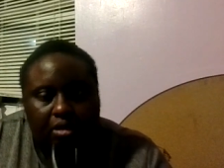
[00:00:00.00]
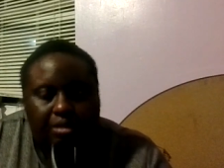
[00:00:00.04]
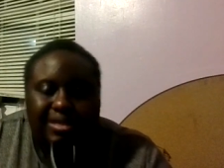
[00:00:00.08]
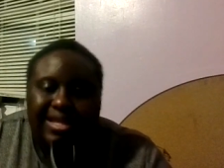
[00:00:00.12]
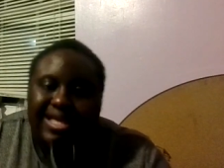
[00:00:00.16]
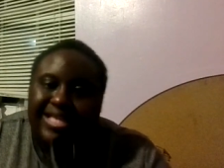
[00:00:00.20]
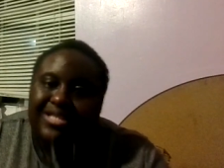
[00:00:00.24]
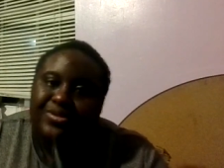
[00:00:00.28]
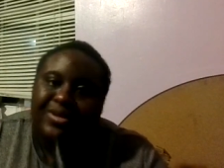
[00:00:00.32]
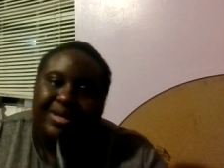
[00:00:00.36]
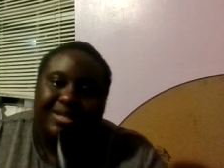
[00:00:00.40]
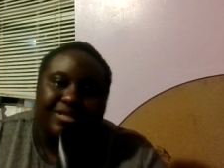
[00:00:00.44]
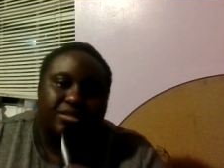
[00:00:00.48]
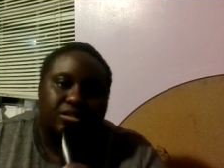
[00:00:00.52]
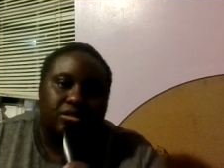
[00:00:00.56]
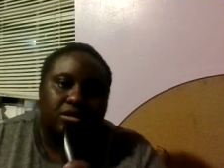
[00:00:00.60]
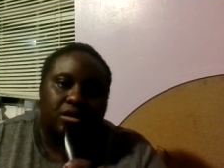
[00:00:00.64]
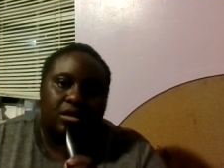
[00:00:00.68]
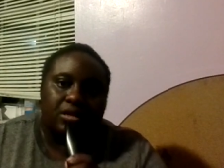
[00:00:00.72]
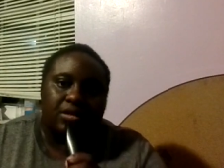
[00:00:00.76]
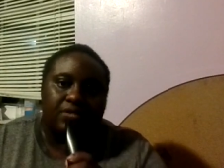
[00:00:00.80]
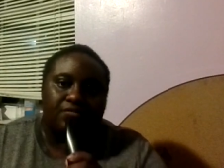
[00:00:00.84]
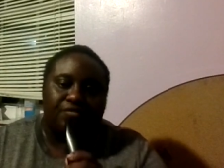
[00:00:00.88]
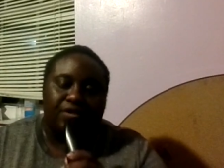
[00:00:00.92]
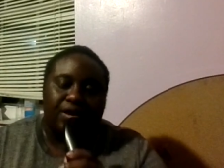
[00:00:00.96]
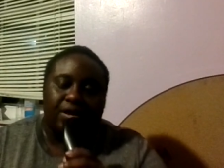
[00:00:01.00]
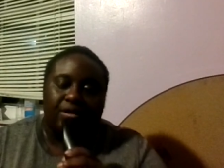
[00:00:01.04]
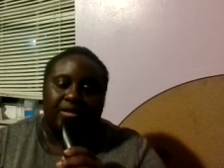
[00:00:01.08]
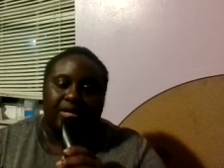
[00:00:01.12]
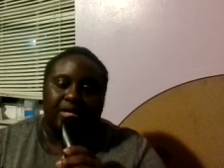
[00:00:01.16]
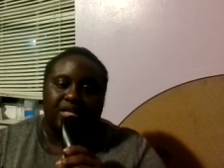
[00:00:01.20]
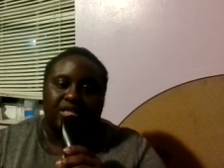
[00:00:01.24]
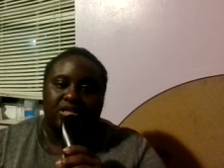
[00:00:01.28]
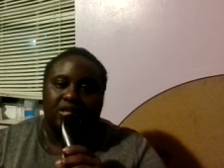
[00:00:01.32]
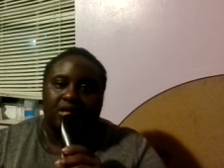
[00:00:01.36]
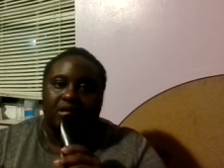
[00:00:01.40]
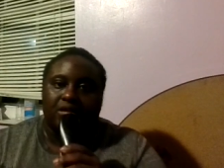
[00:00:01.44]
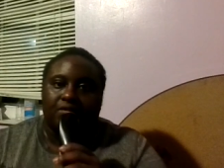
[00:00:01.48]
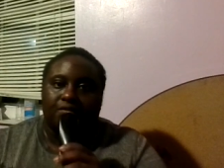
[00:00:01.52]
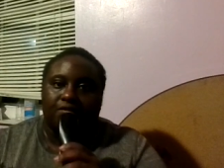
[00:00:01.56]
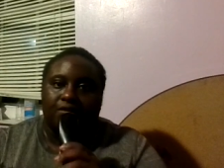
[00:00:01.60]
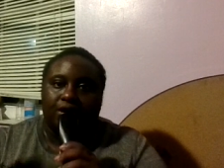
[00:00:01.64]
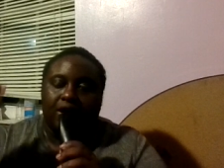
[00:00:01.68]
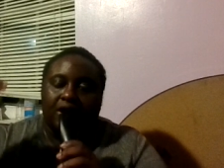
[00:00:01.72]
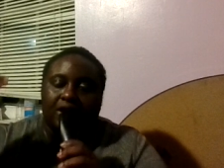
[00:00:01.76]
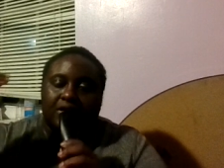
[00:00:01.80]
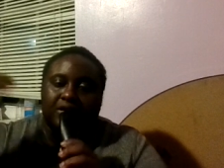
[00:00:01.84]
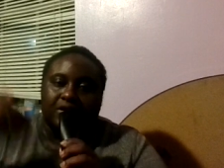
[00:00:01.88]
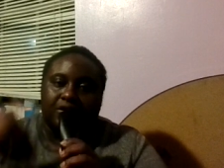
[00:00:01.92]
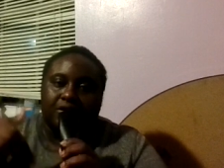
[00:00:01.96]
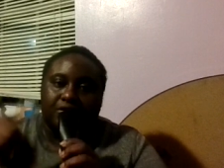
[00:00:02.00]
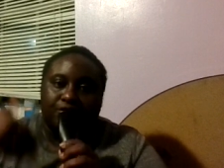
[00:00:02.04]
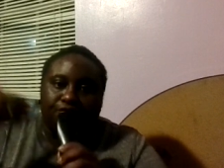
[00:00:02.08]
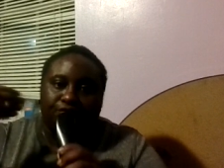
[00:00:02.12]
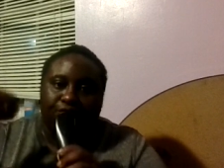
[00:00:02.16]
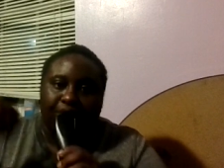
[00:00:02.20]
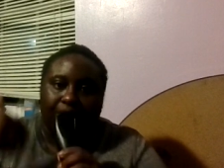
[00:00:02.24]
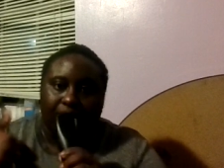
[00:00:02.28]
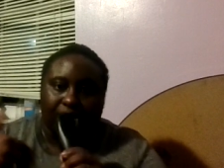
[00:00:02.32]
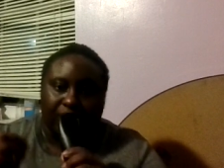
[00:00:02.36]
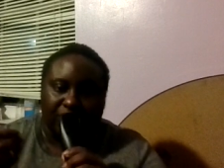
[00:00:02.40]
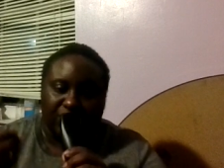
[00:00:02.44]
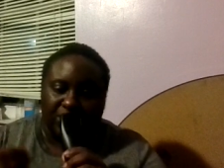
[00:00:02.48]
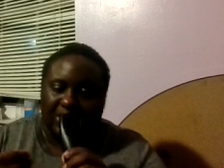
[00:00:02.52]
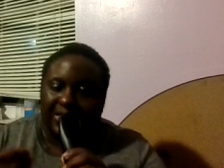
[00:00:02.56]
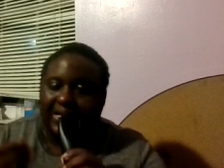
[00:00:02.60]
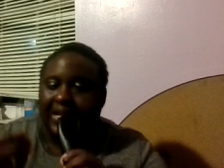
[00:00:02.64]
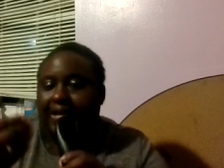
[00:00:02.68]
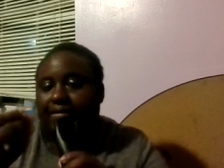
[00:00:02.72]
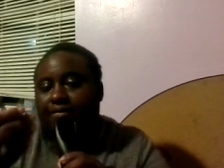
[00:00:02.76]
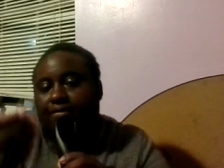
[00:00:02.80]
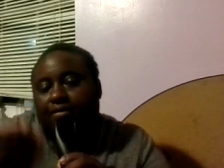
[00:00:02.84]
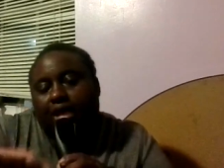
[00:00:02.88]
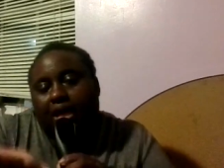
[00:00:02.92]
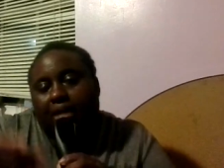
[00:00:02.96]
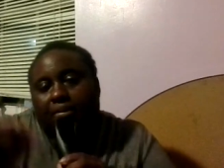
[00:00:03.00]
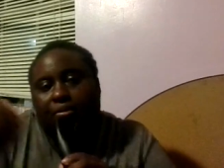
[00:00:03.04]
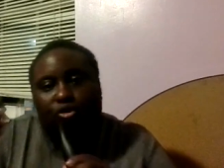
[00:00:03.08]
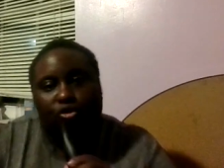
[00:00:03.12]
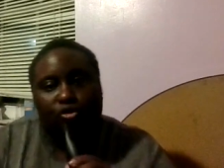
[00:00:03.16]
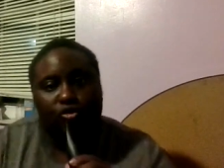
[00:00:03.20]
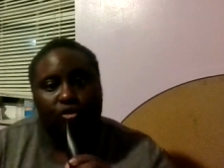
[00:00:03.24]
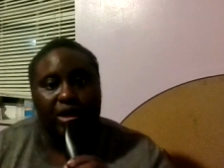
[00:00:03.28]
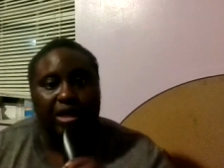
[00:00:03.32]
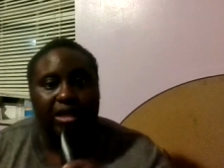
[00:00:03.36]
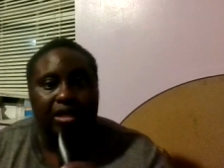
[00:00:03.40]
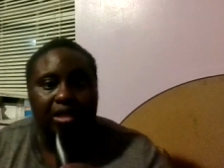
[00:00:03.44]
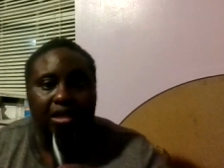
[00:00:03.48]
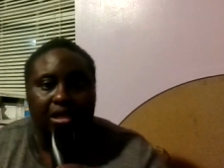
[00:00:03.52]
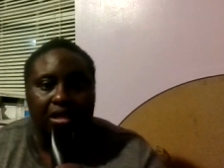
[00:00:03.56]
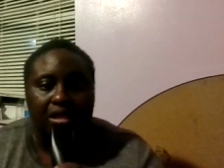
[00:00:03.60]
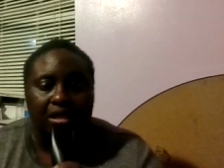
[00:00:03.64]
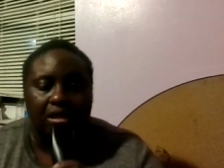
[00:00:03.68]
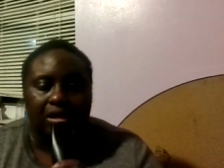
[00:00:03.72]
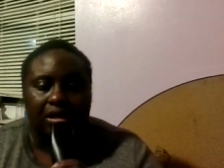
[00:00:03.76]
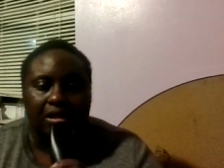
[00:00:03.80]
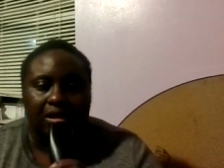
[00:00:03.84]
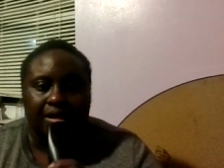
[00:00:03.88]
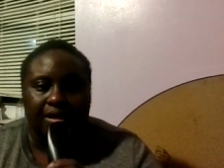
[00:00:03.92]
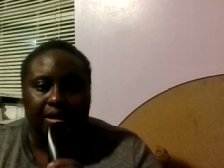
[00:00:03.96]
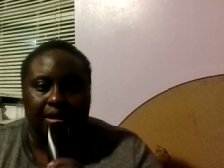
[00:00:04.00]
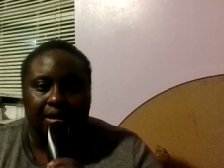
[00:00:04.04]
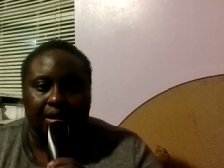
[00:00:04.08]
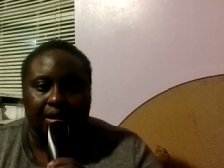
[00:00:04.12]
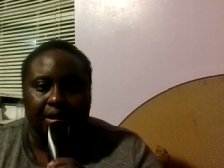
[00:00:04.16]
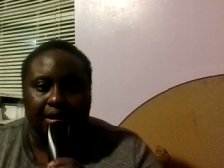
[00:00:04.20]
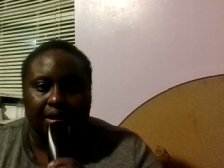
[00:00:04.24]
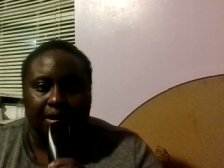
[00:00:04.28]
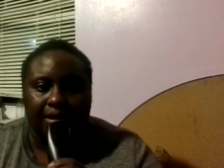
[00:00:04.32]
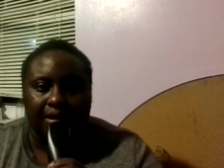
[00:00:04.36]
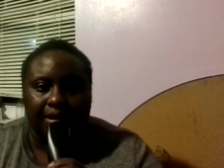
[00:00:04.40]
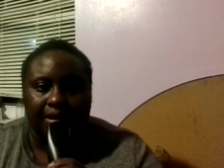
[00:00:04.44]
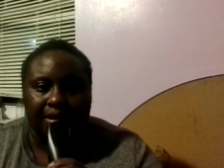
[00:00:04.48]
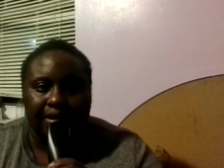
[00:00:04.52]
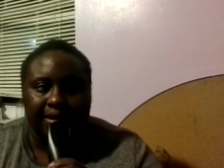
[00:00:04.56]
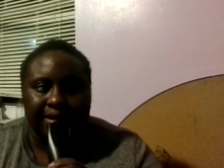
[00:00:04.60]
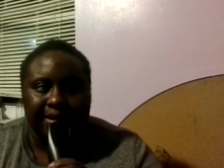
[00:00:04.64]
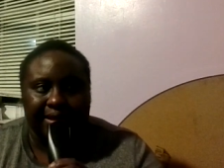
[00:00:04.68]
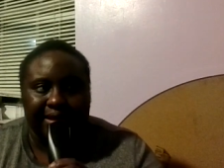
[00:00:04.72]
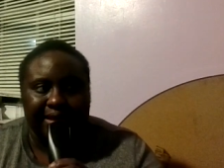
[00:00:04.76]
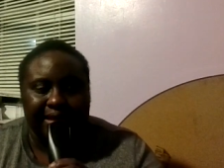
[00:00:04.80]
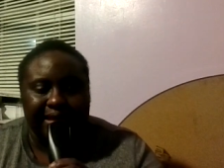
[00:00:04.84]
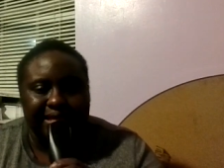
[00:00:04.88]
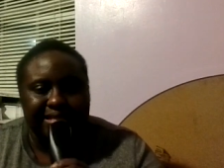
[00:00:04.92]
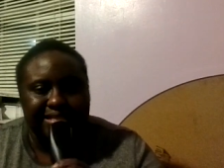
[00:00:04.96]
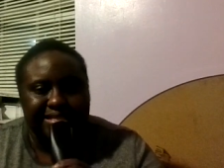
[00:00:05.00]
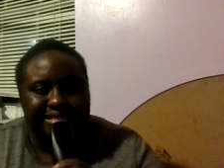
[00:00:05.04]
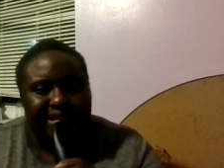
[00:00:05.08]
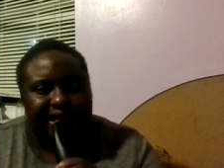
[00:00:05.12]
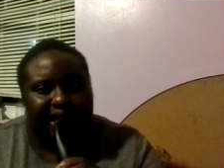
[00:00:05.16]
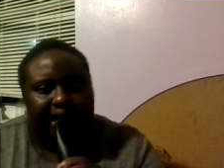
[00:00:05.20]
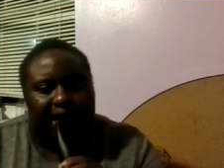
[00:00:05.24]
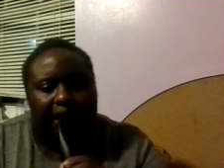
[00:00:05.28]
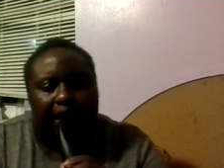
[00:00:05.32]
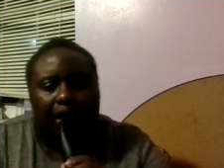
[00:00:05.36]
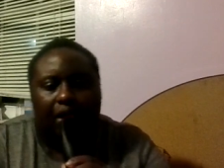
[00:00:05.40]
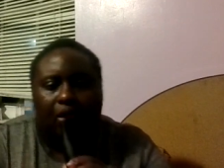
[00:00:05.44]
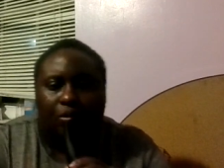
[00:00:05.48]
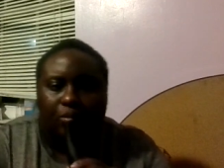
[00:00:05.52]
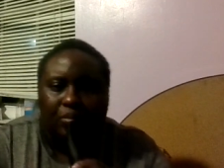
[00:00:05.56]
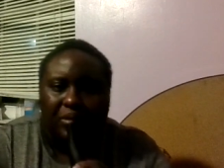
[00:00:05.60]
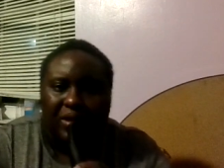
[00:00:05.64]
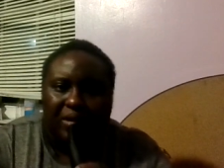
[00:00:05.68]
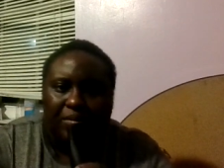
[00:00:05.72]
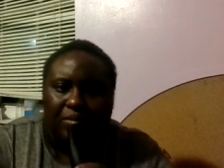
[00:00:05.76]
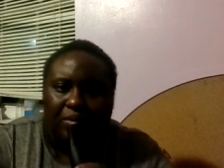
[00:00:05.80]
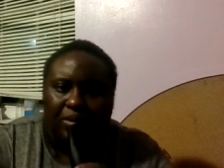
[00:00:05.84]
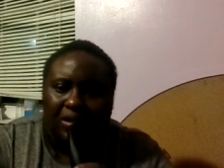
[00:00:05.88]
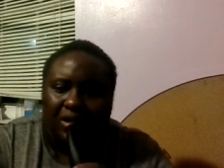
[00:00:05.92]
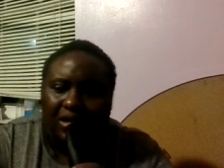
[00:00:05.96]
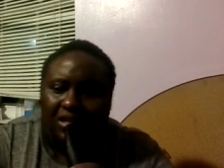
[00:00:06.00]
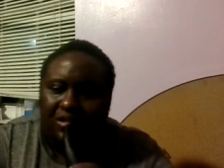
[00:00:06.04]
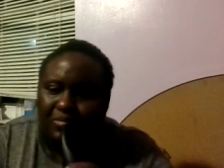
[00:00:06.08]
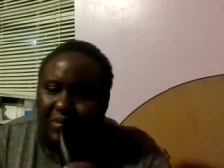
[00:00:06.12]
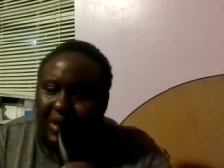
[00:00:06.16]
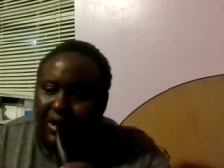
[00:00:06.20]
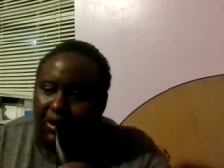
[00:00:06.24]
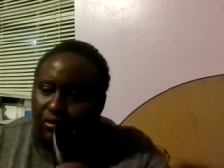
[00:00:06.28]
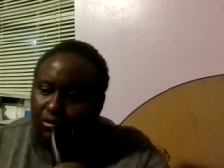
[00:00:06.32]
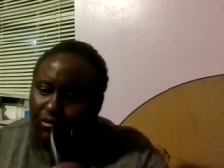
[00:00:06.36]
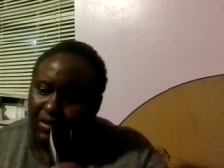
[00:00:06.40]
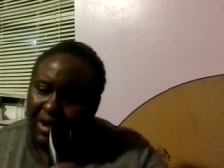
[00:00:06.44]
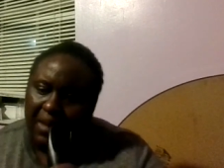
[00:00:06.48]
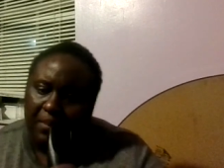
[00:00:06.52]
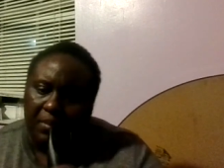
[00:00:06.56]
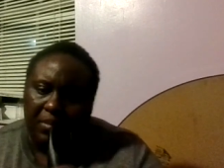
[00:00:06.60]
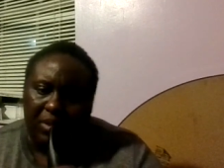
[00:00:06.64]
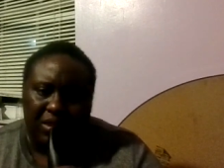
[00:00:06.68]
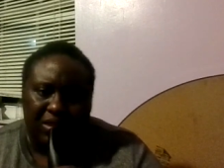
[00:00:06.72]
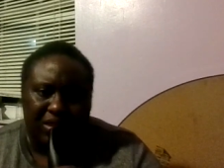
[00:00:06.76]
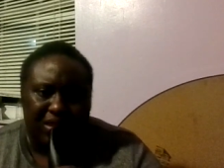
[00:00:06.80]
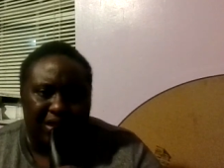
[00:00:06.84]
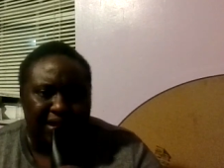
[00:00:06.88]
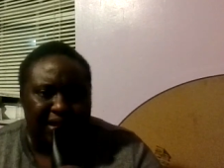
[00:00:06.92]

That's why I started the foundation. Cause the, the, the foundation that I'm, I'm creating it's to help people because my grandmother